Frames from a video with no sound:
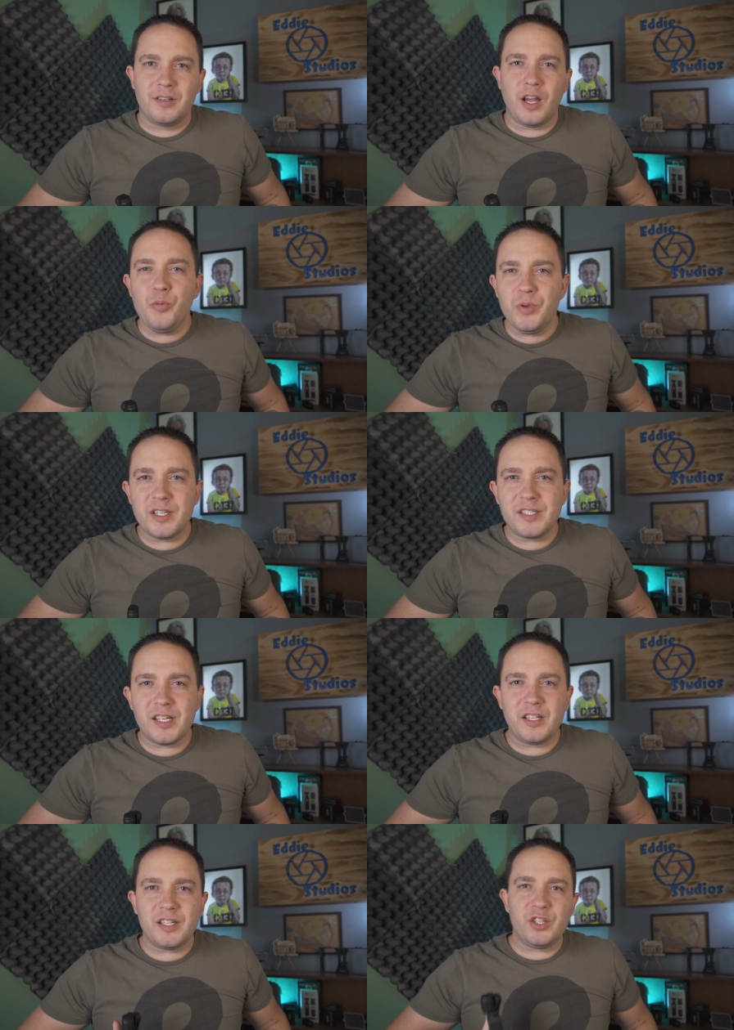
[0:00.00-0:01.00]
I hope you guys got
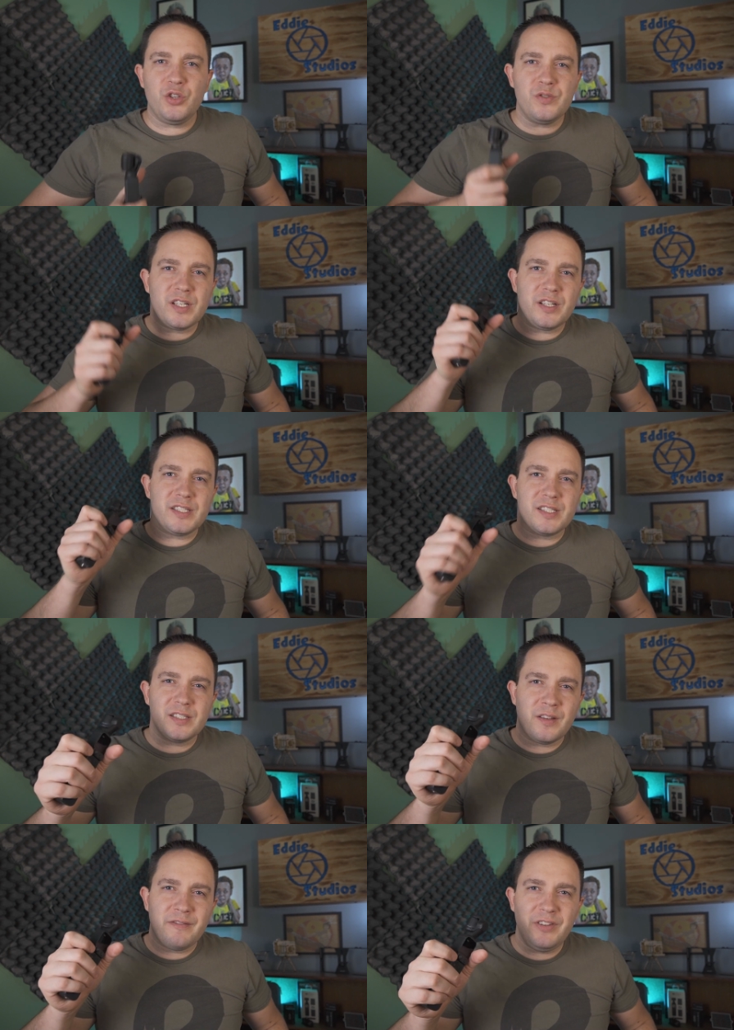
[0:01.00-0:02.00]
a lot of use out of this
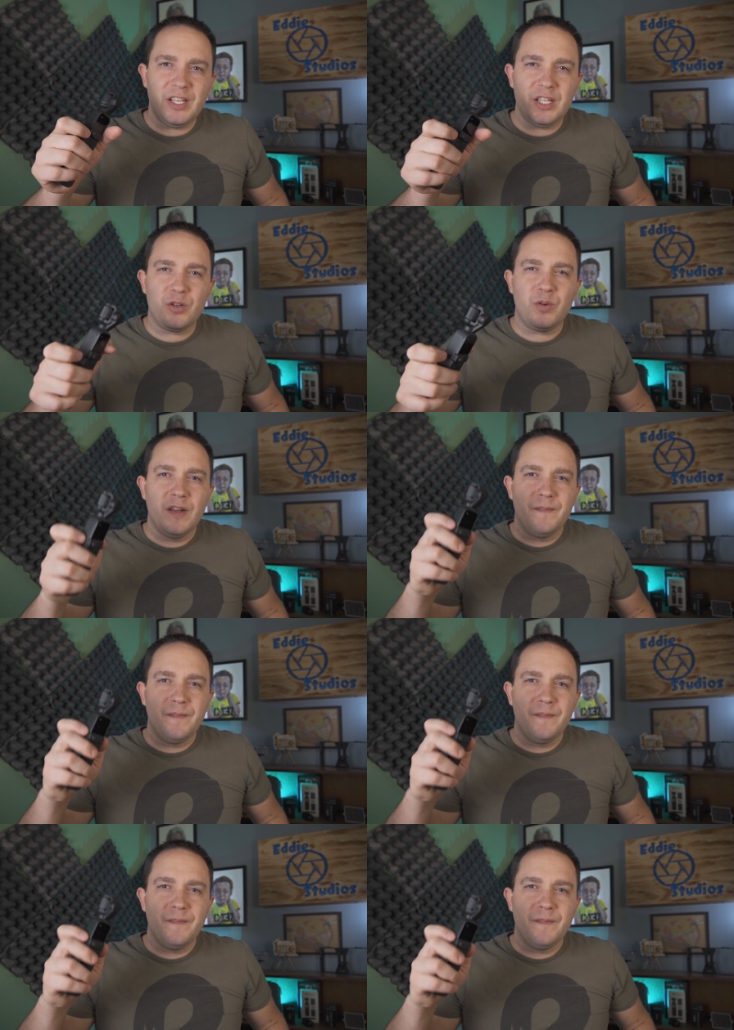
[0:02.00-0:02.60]
video.